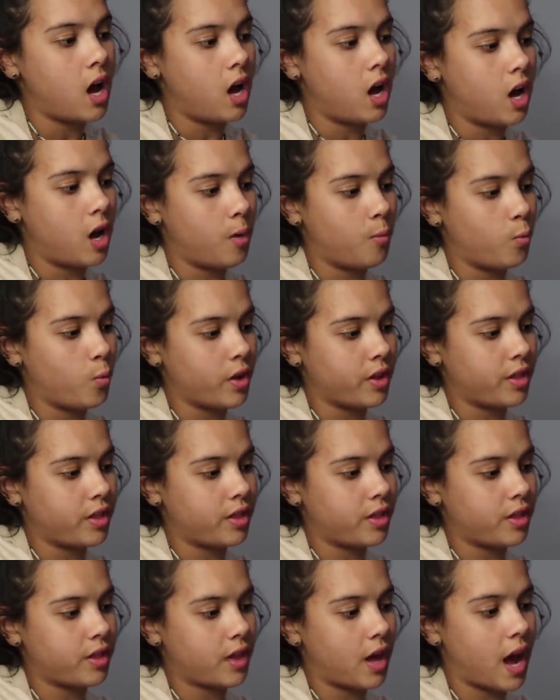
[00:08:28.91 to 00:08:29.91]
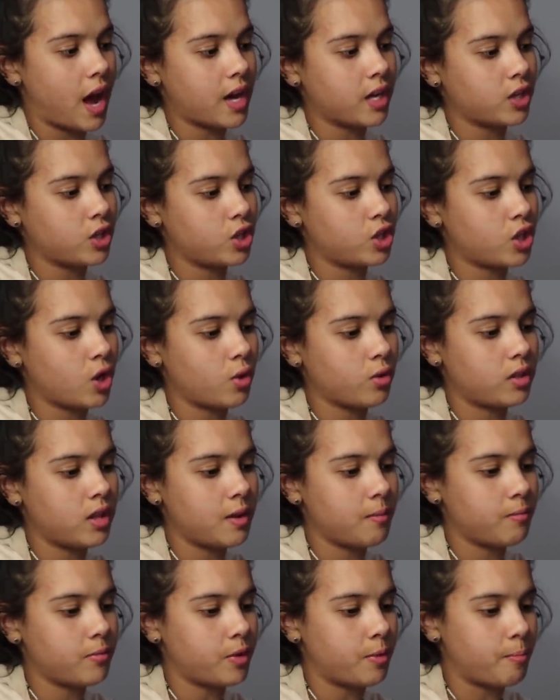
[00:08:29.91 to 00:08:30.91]
I showed
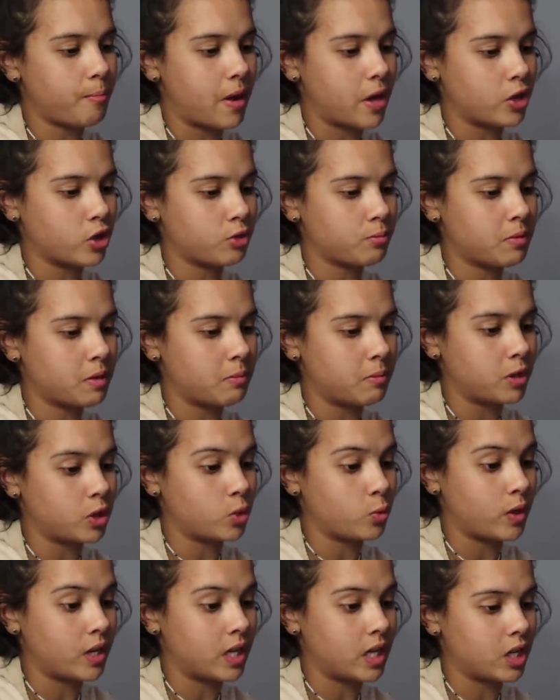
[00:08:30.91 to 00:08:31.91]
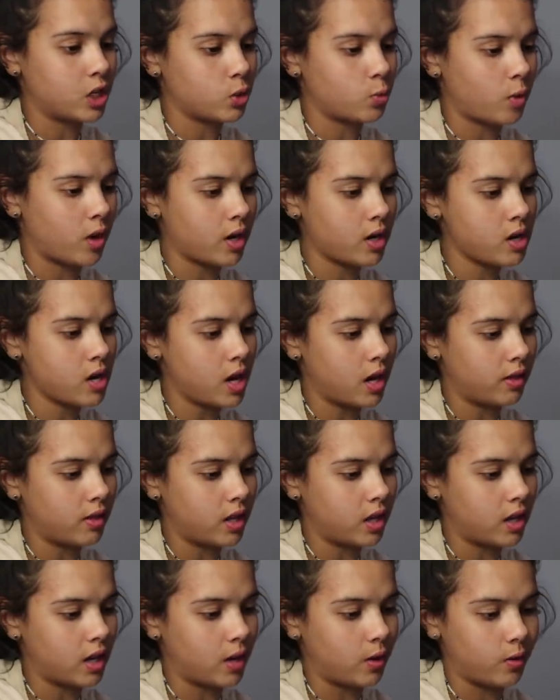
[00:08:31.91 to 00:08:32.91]
them the measurement between each one, and
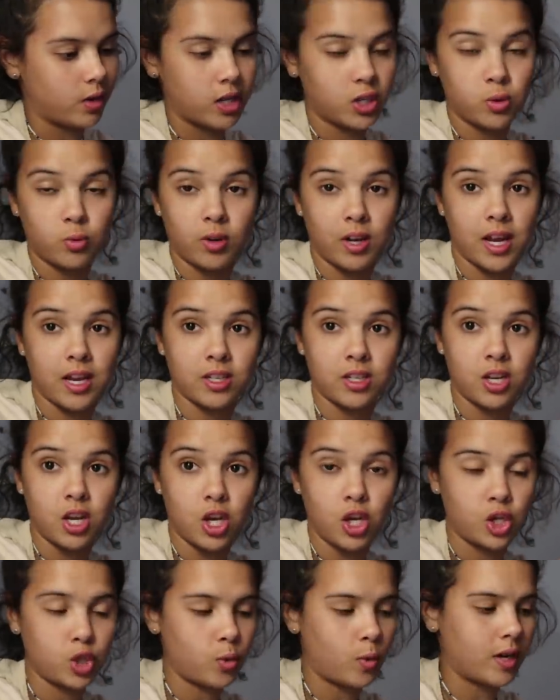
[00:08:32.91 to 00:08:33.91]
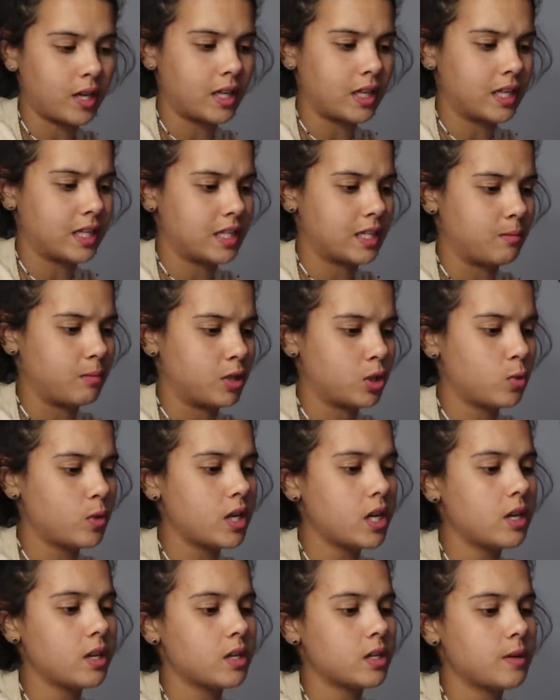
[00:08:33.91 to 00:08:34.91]
then now each one has 20 links in
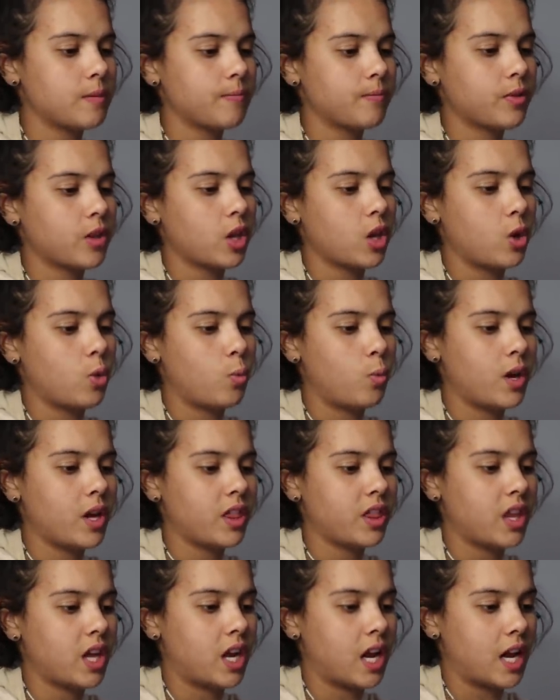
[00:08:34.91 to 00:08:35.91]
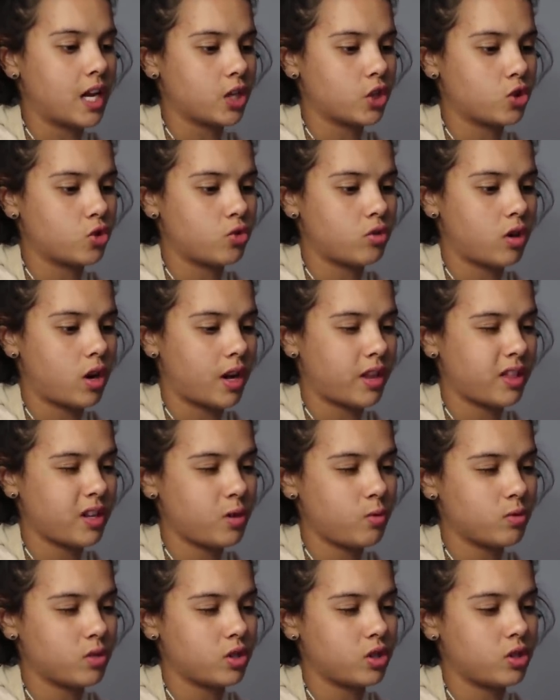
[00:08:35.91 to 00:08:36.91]
between it, with an extra, I
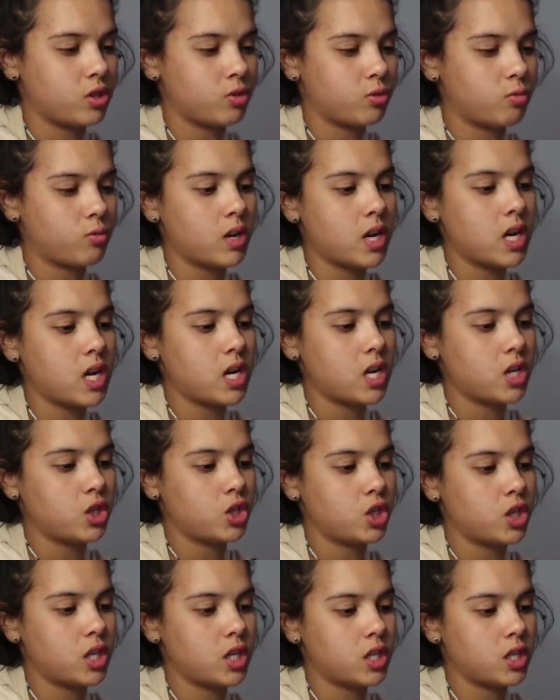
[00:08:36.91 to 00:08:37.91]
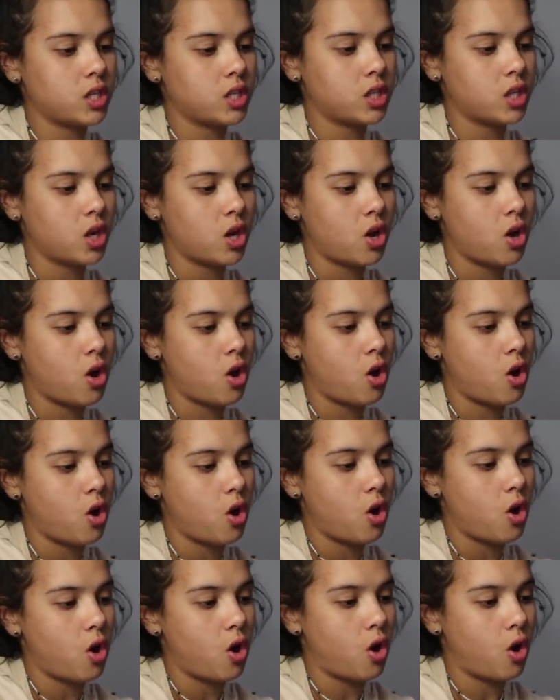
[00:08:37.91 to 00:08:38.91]
think it was 3 inches
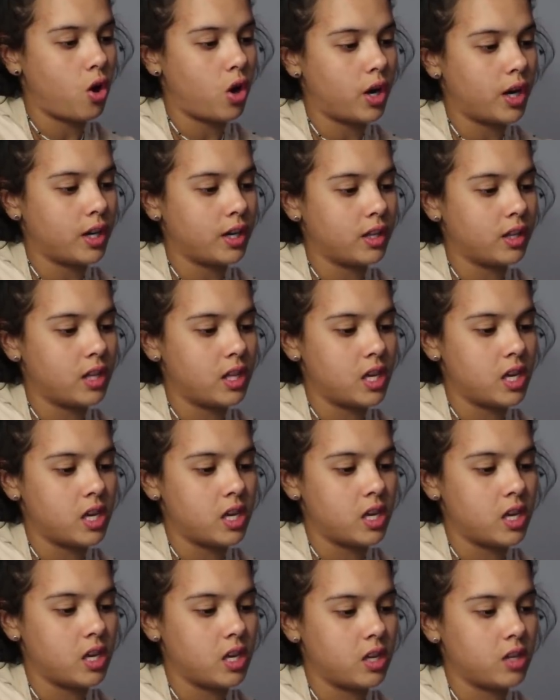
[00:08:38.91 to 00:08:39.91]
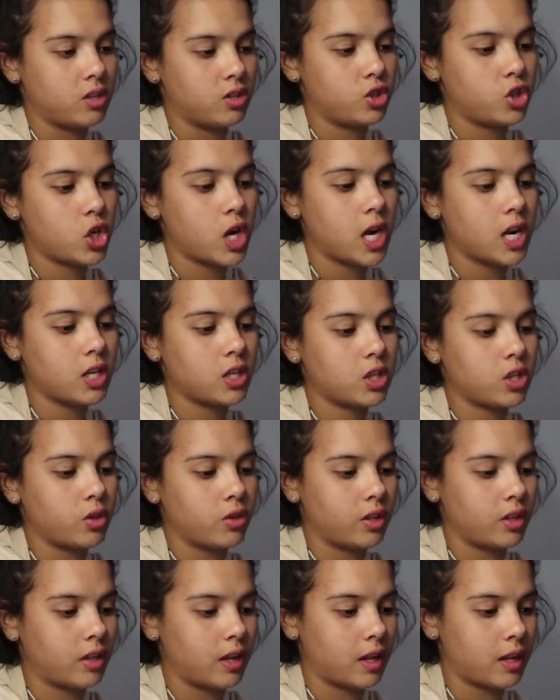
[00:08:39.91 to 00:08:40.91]
on the chain, so
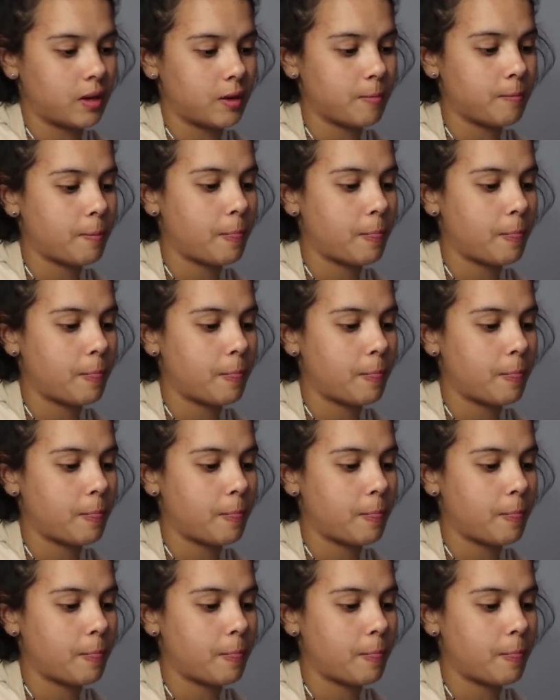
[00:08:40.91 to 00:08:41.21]
that like,